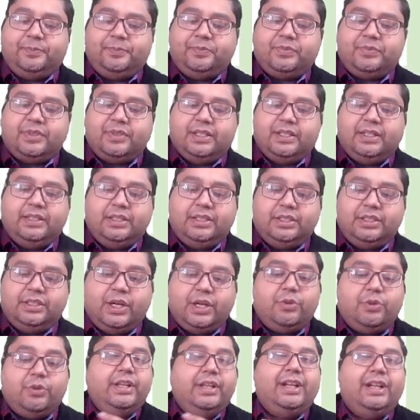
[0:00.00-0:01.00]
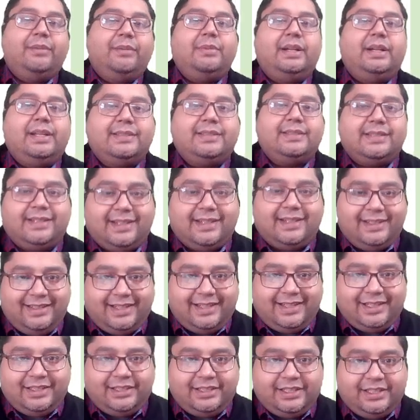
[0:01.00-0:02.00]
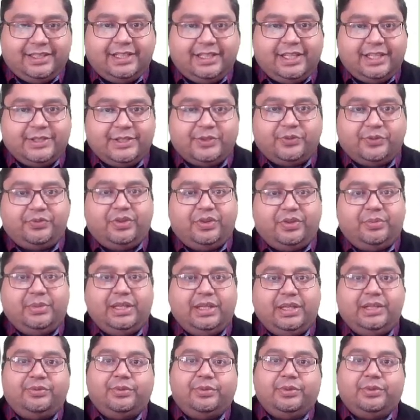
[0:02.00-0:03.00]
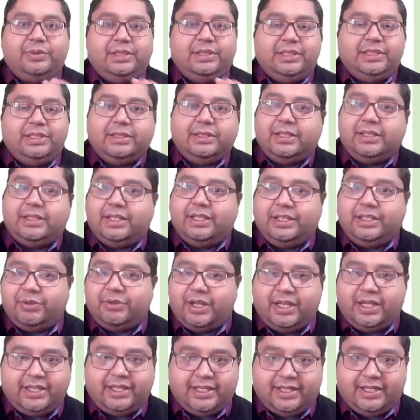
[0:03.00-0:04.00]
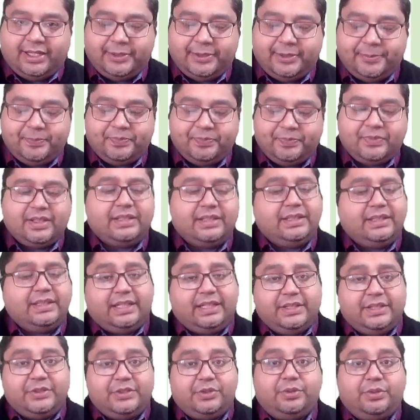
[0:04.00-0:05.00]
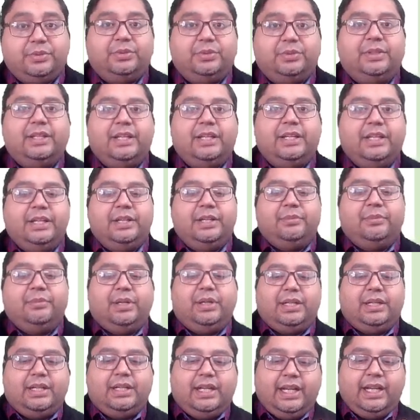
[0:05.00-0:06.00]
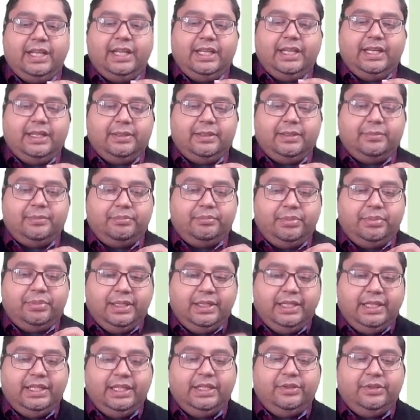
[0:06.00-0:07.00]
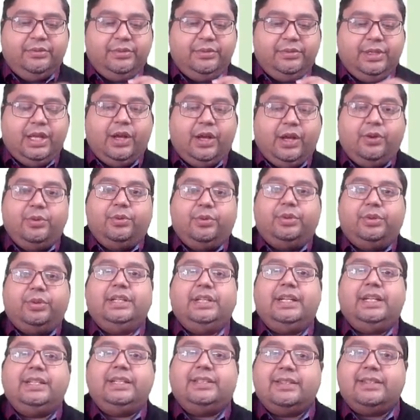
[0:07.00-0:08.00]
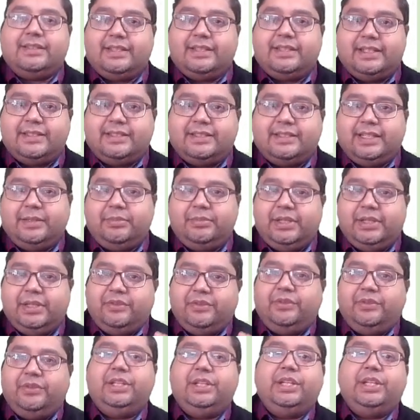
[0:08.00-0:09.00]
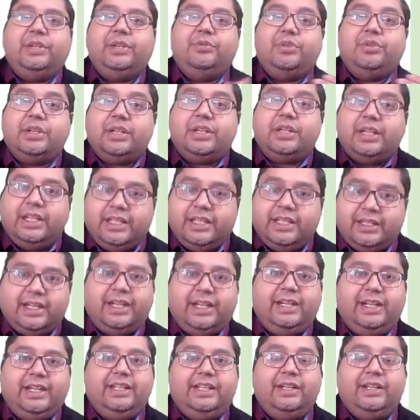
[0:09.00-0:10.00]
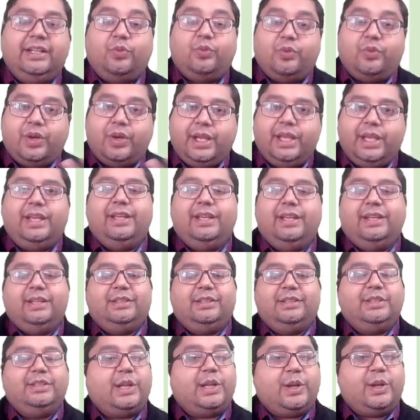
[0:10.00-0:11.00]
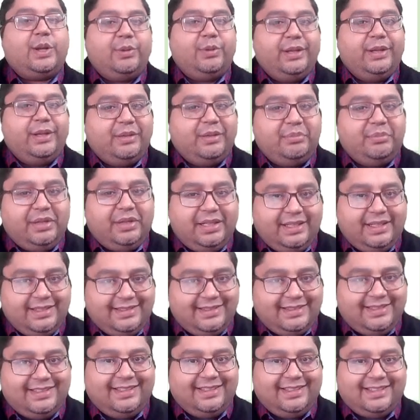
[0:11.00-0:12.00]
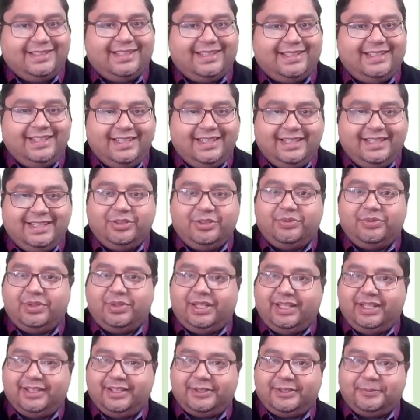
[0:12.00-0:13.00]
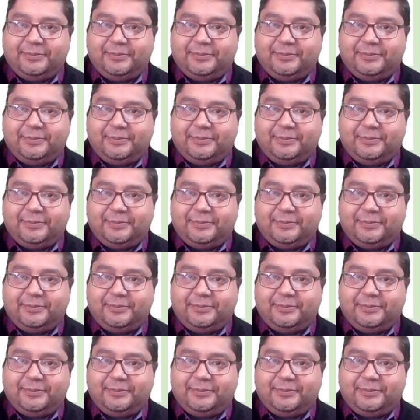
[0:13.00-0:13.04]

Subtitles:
round ligament is the content in case of female for in the inguinal canal. That is true. But I believe now looking at this concept, it will give you a clear idea why the round ligament is the content over here.